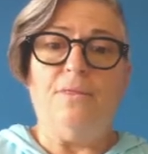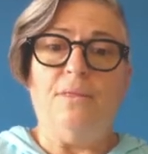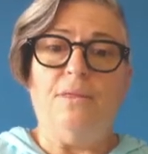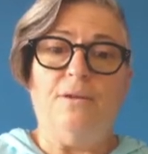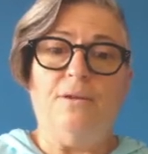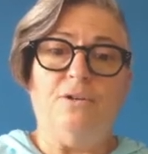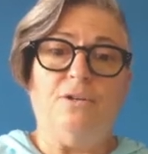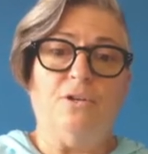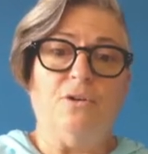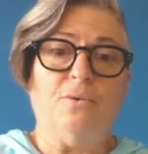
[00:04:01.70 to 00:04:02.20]

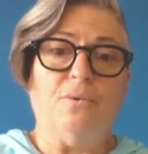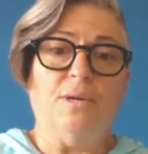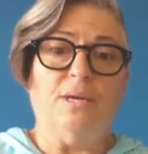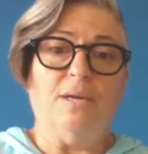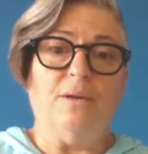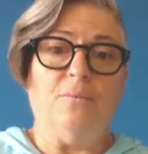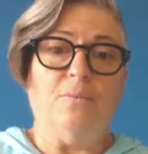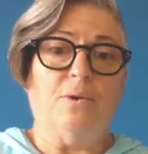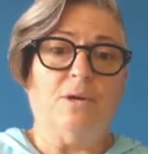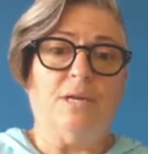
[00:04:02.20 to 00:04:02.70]
We're
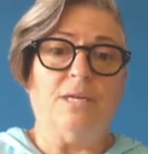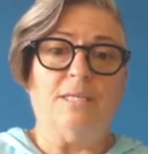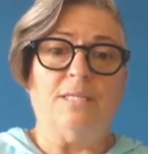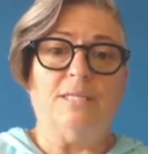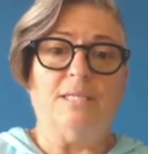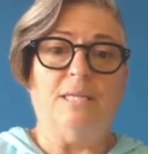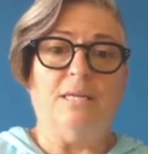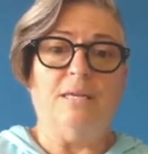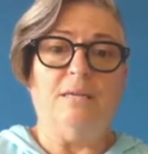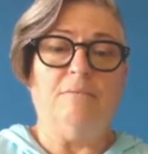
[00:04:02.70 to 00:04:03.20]
going to
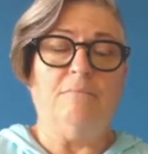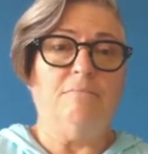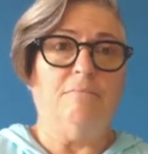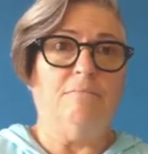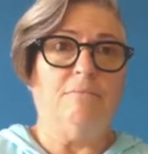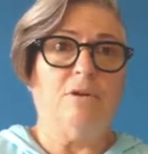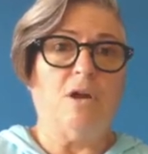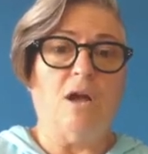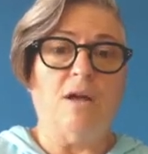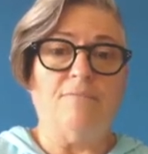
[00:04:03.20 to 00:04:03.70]
see
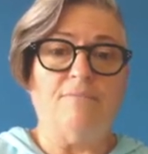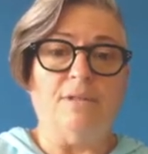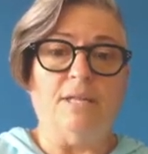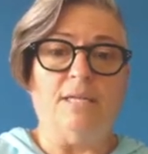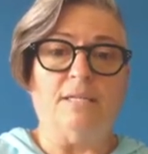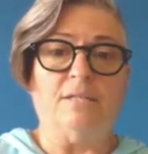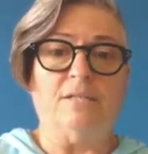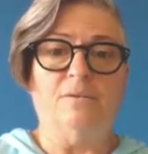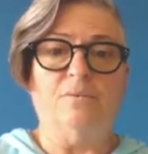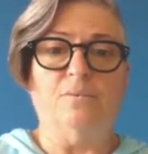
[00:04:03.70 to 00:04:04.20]

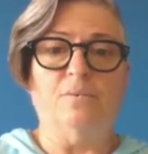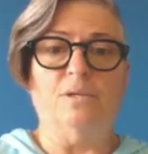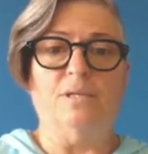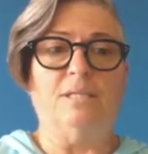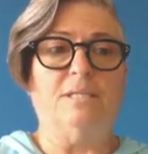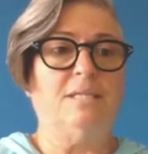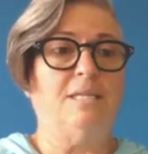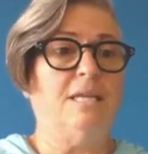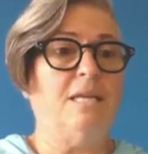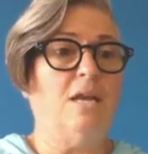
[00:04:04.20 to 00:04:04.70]
conflict. We're
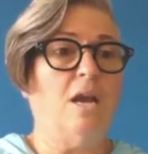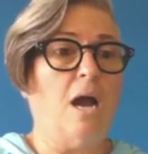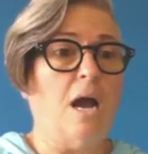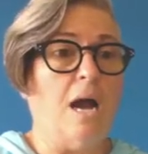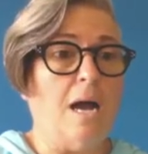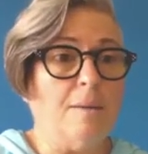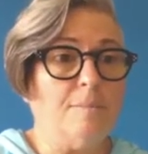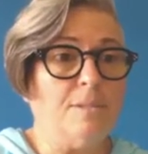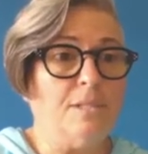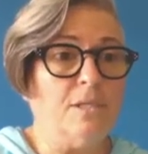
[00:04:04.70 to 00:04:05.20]
going to see
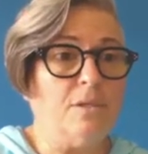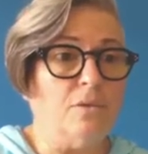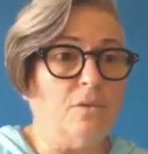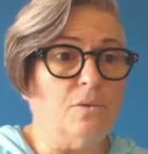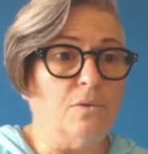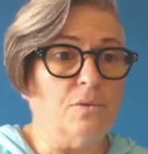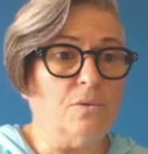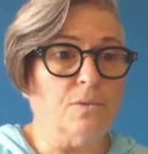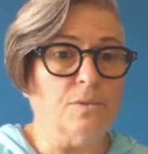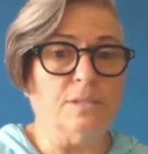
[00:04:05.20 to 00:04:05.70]

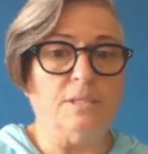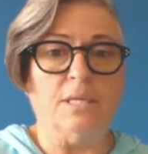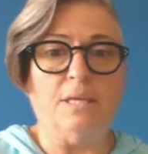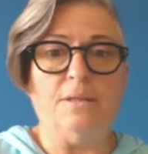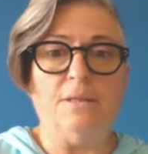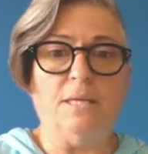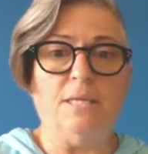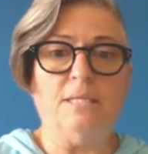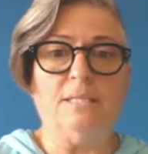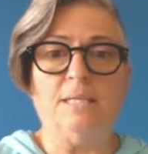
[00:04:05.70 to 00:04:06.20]
obstacles. We're going to see
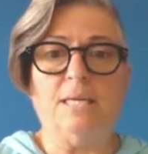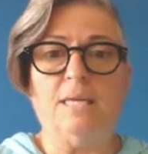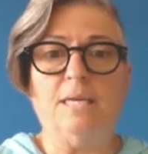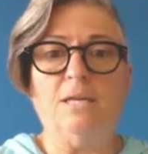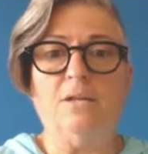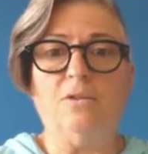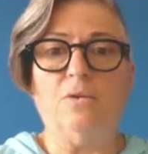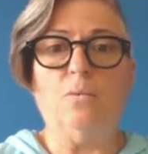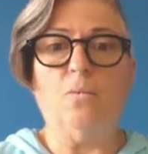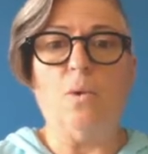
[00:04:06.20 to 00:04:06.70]
things get
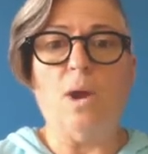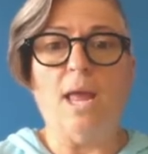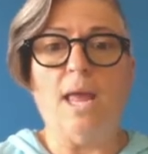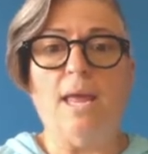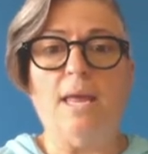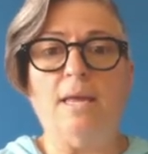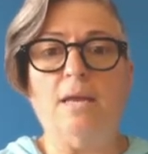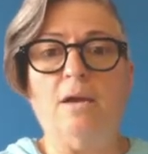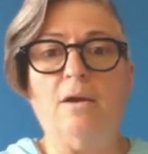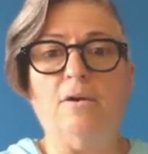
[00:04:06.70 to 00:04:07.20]
in the
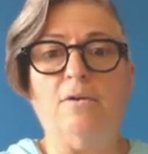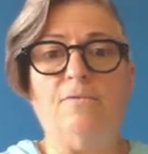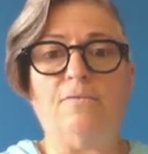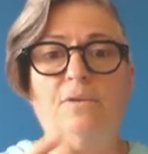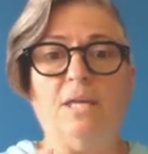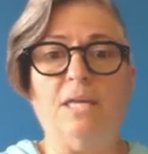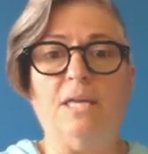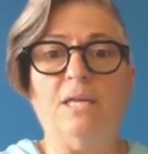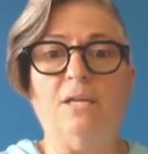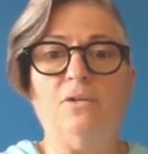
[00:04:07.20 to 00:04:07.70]
way of
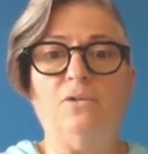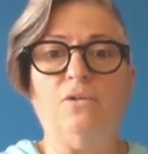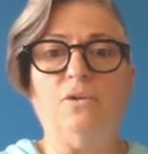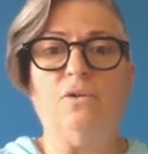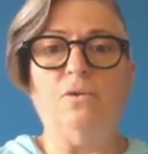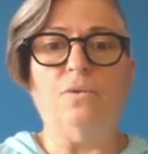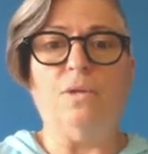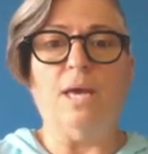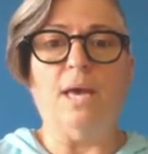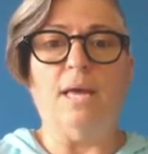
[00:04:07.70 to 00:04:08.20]
getting
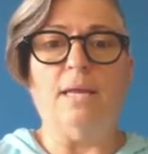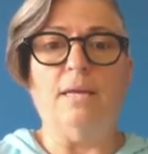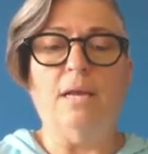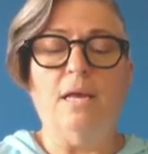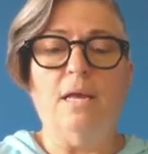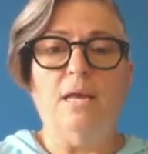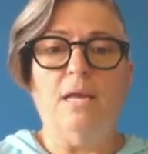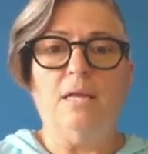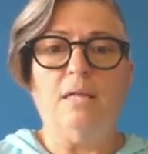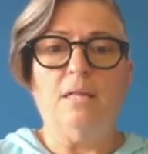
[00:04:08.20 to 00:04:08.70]
to that
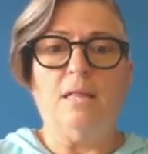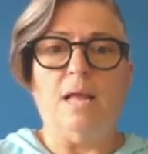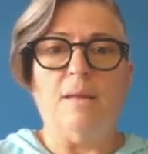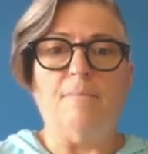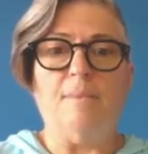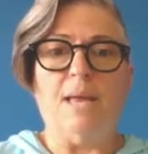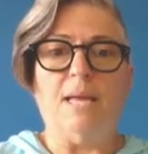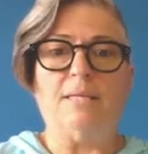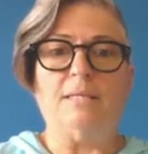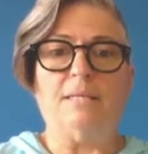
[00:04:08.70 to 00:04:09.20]

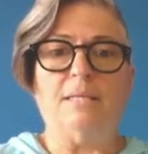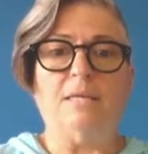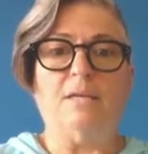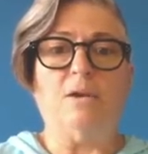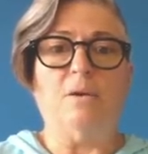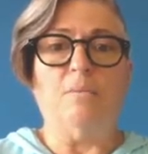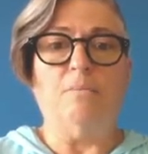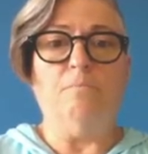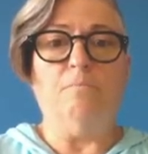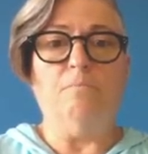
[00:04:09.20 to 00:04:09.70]
climactic
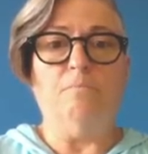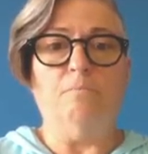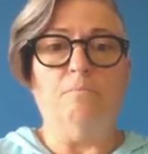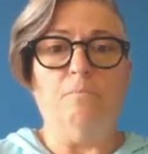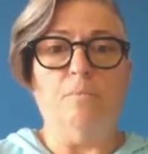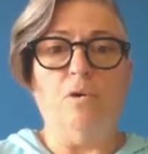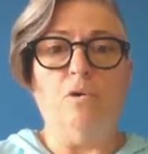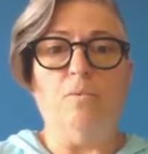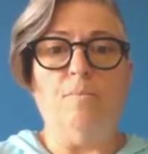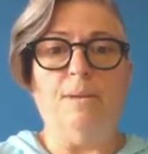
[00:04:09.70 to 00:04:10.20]

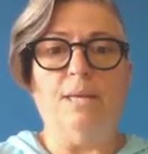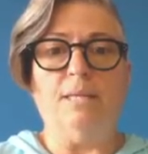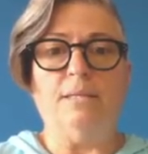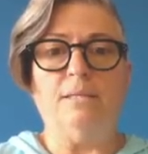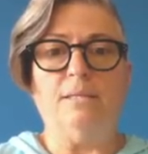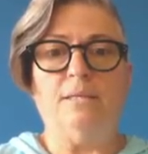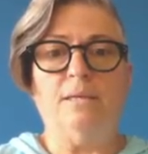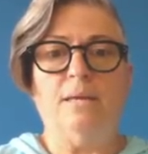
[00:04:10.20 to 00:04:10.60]
moment.